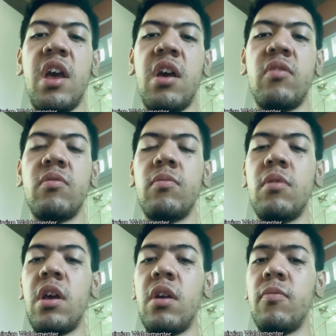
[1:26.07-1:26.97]
and
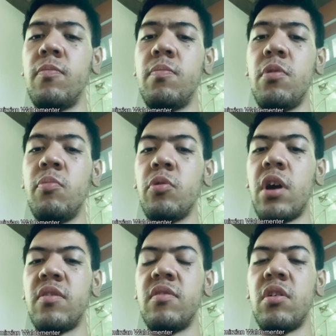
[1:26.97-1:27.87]
people
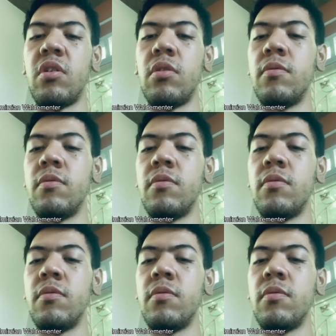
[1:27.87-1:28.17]
had uh,